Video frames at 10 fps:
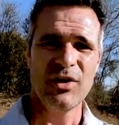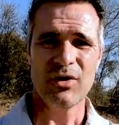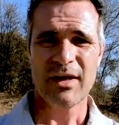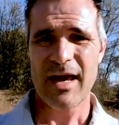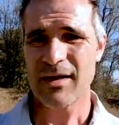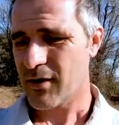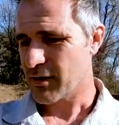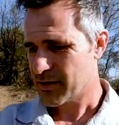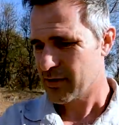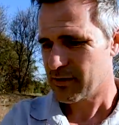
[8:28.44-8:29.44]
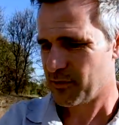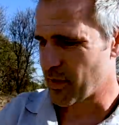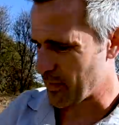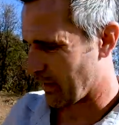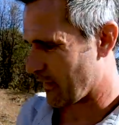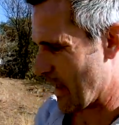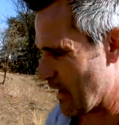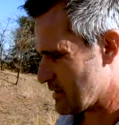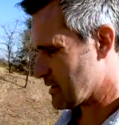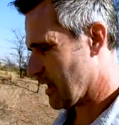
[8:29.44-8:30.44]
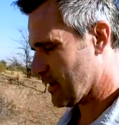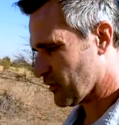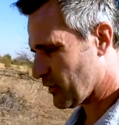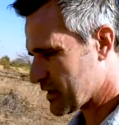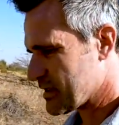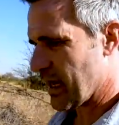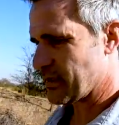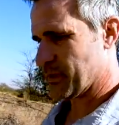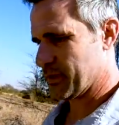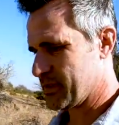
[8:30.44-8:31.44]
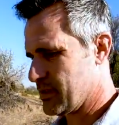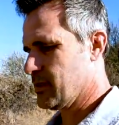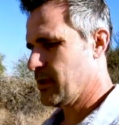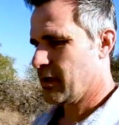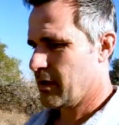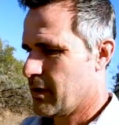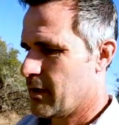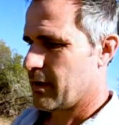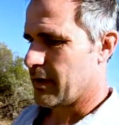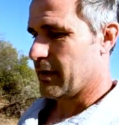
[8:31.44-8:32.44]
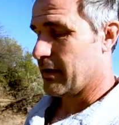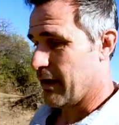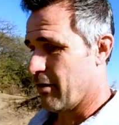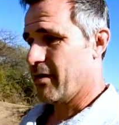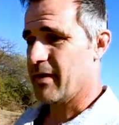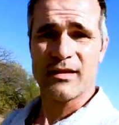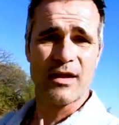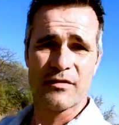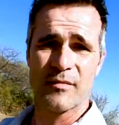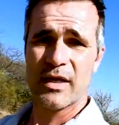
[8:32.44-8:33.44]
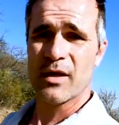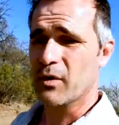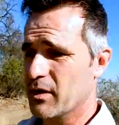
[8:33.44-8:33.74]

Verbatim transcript: You cannot mimic that kind of excitement in an area that they're familiar